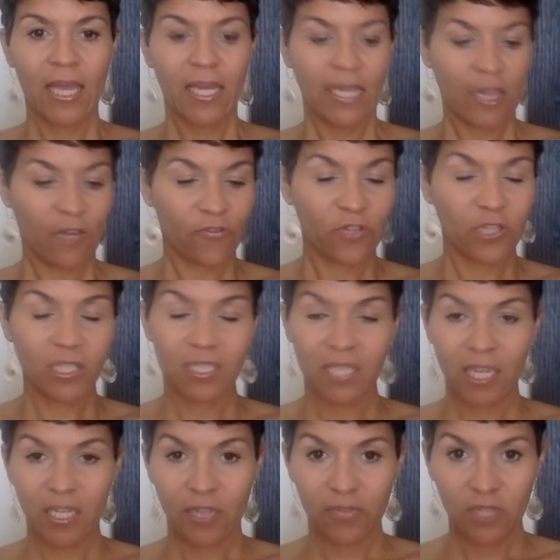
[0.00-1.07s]
Now, for the
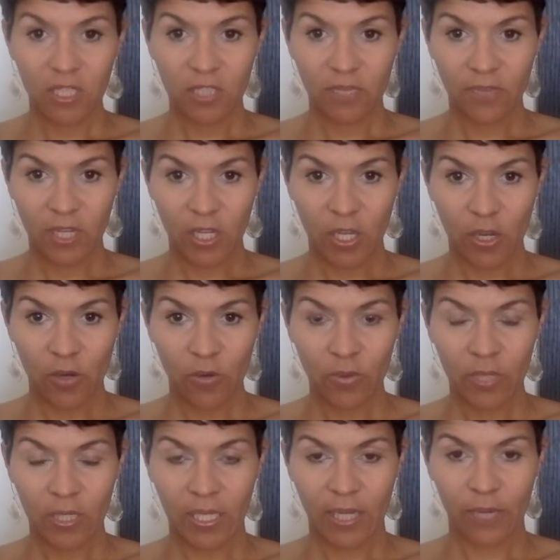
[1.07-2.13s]
sake of this video,
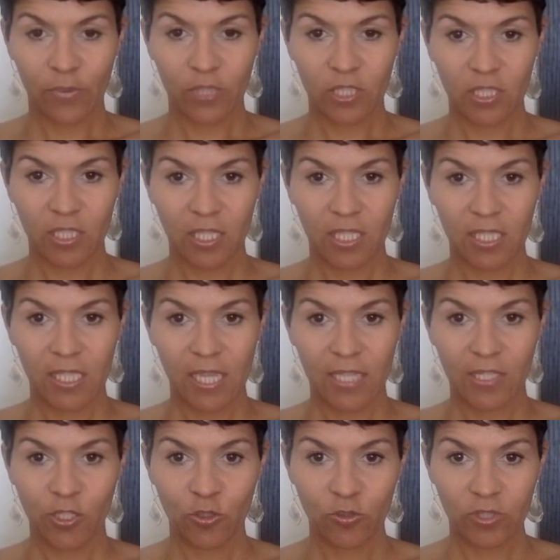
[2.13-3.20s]
again, we're just going to
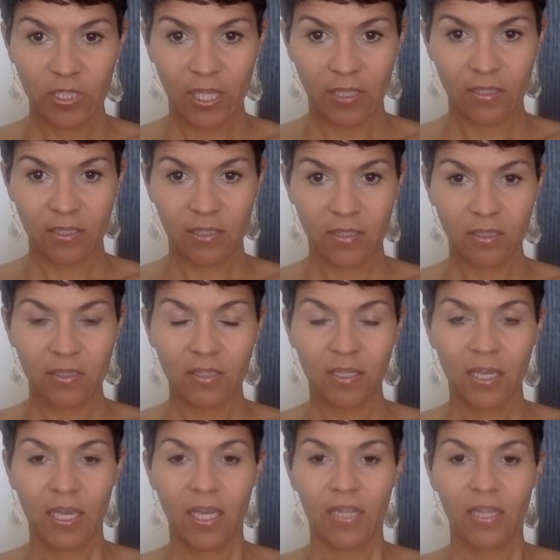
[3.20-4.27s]
take 2 senses.
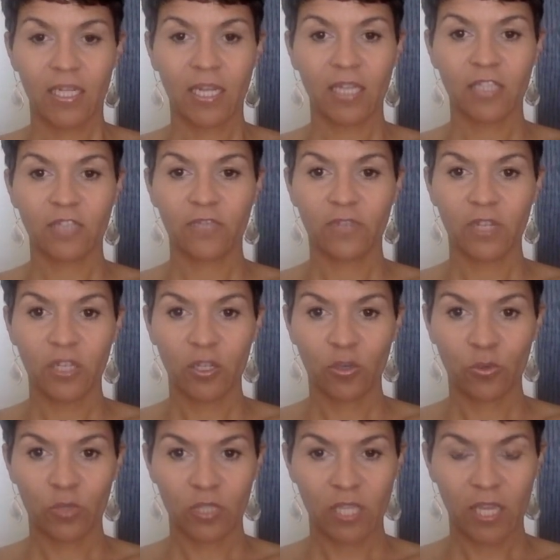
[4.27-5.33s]
The next video
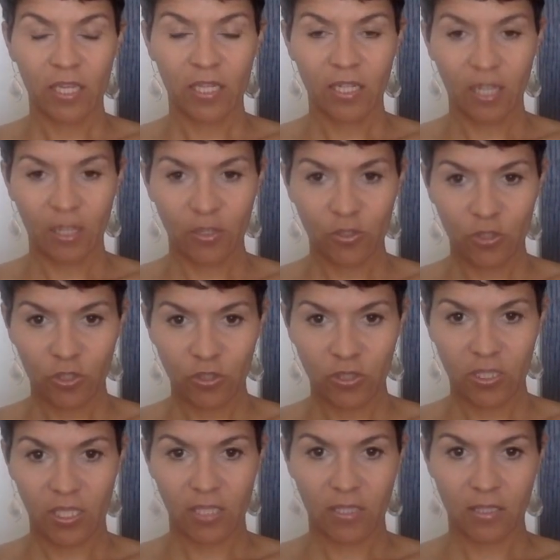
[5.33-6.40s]
will take another 2
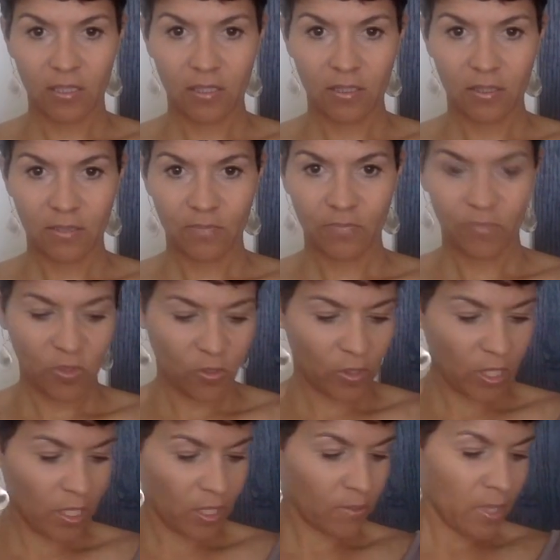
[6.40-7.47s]
senses.
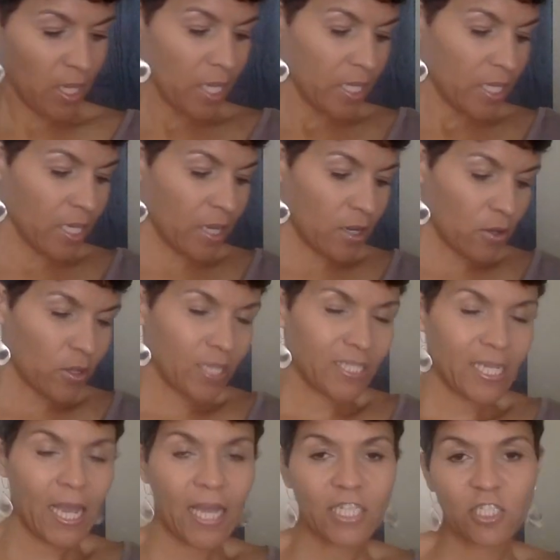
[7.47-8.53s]
Okay. Now,
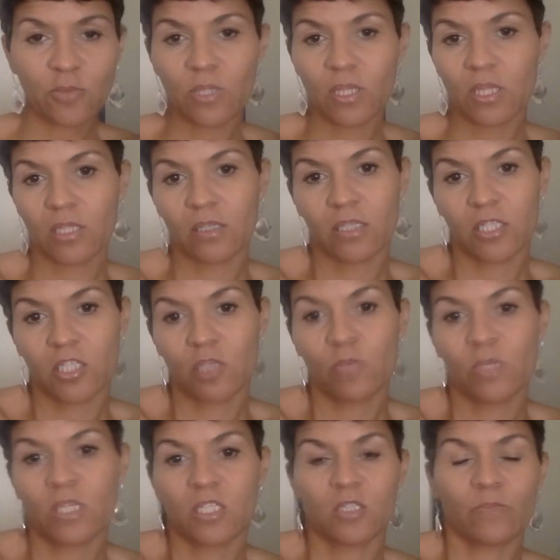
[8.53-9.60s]
attachment theory to
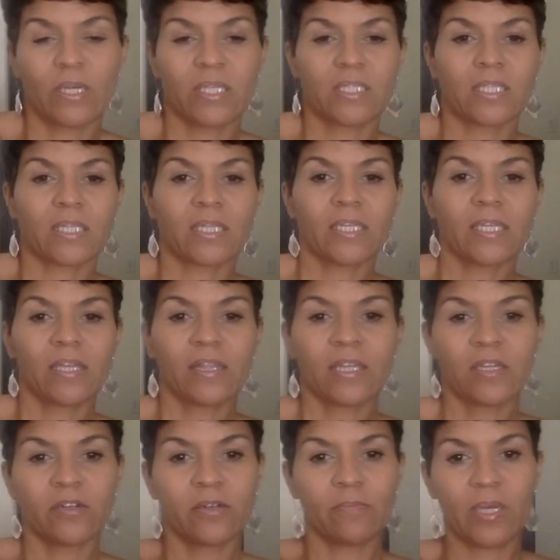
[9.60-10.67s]
me is basically a
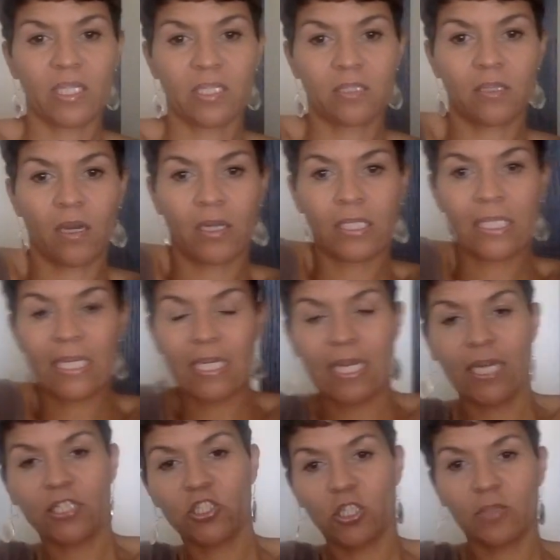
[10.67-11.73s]
theory based on
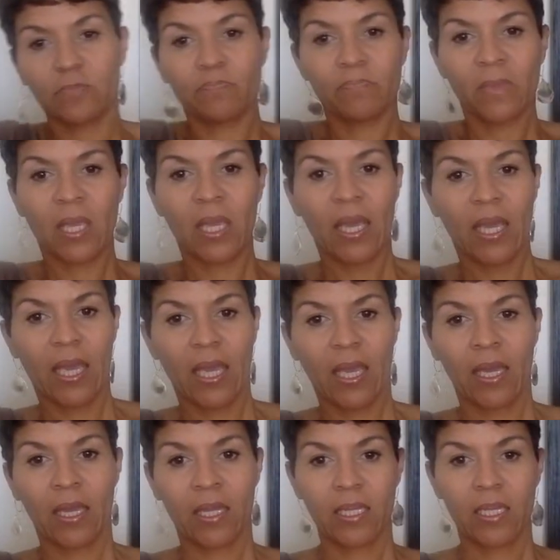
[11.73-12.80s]
connection,
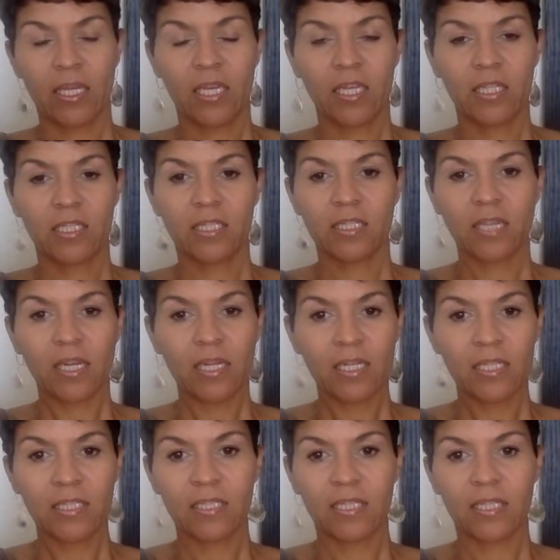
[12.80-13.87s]
and it
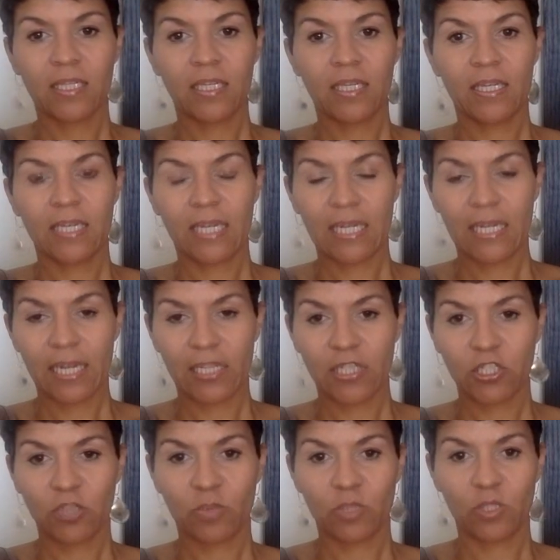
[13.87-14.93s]
studies the
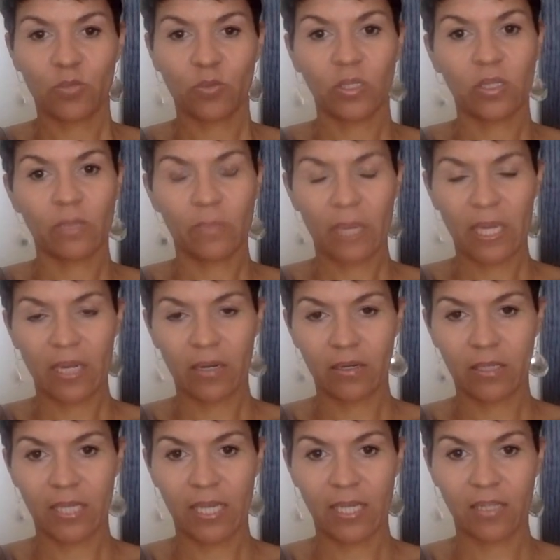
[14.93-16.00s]
connection between the
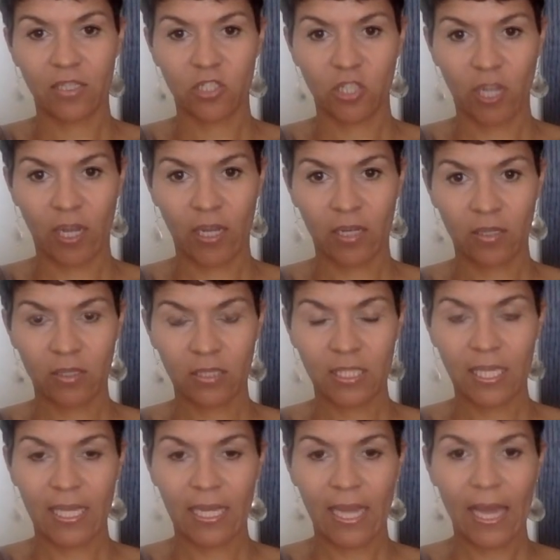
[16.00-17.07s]
parent and the child
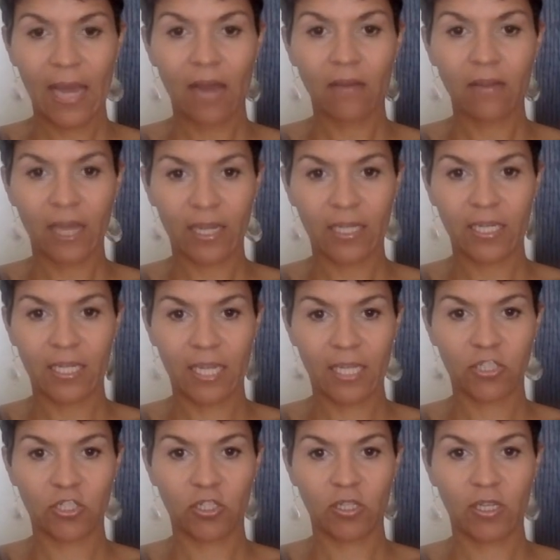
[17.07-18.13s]
and how that
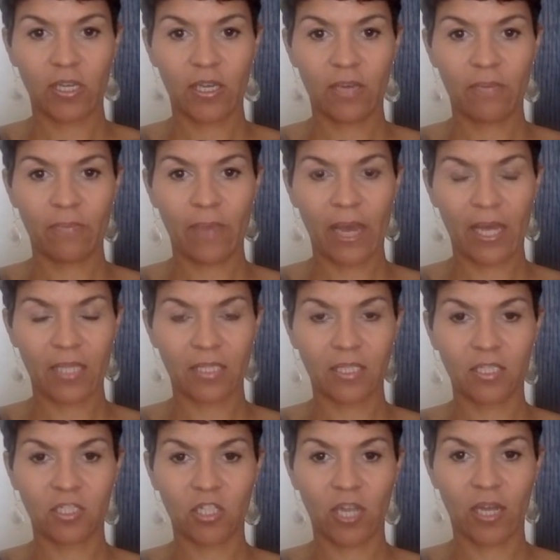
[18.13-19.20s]
connection impacts
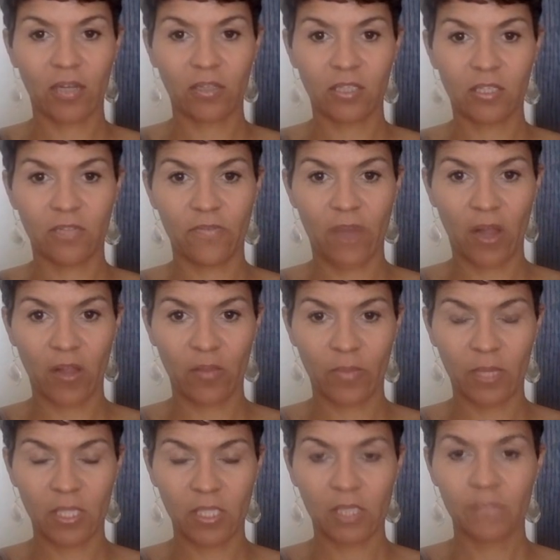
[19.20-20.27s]
the child's
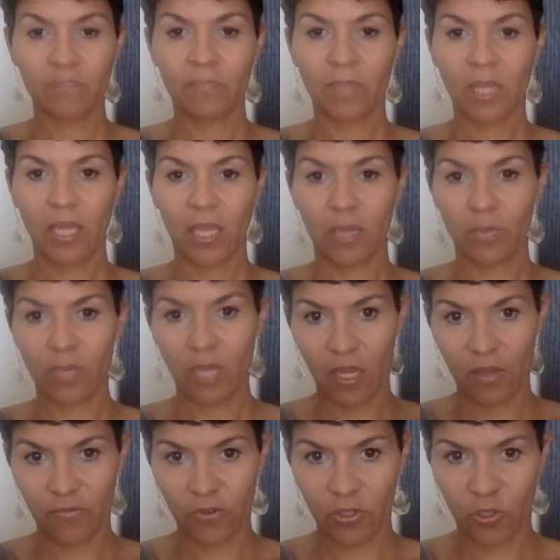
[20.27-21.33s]
development and
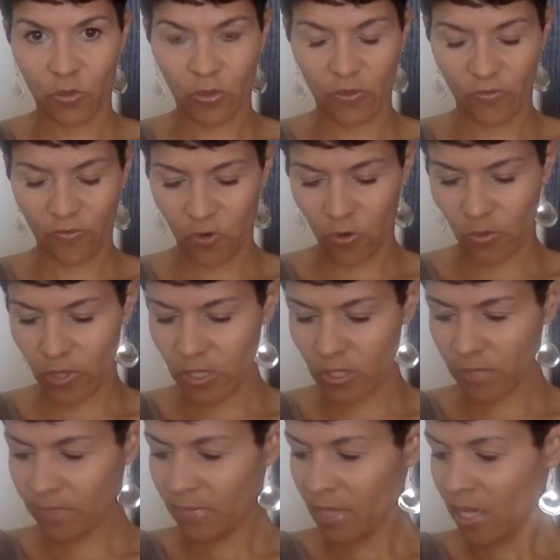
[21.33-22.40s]
behavior going
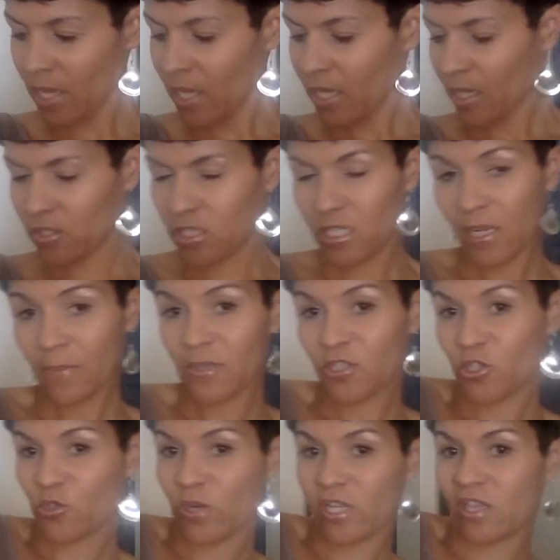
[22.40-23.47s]
forward. Now, to
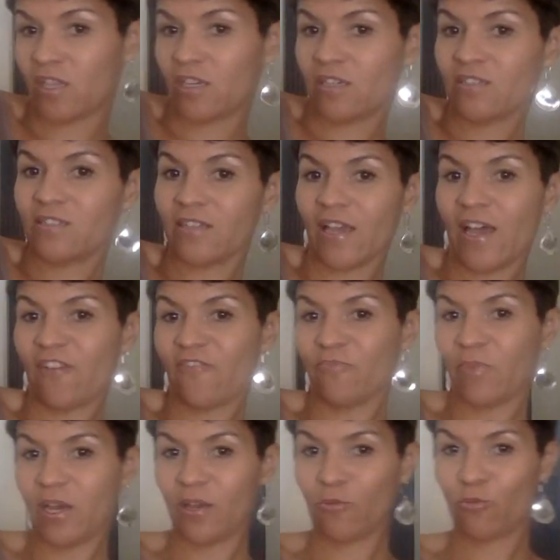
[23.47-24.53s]
demonstrate this, I have
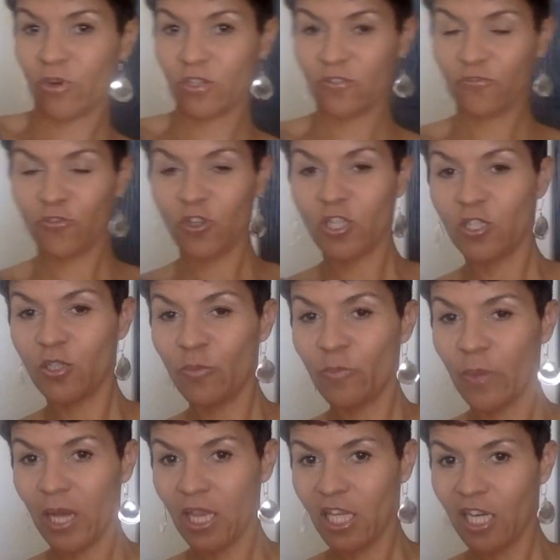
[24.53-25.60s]
my wonderful little
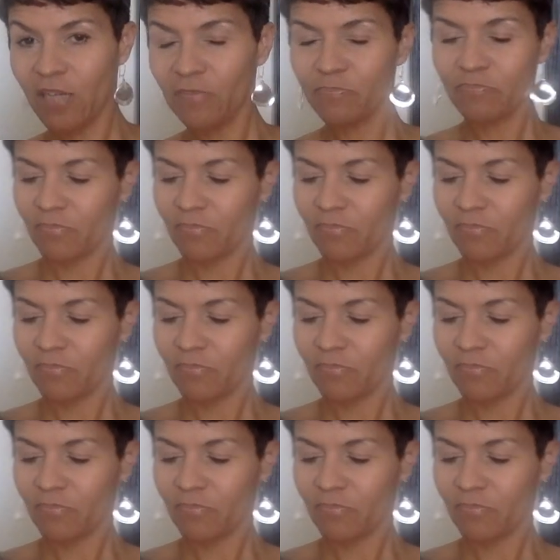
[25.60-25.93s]
Bella.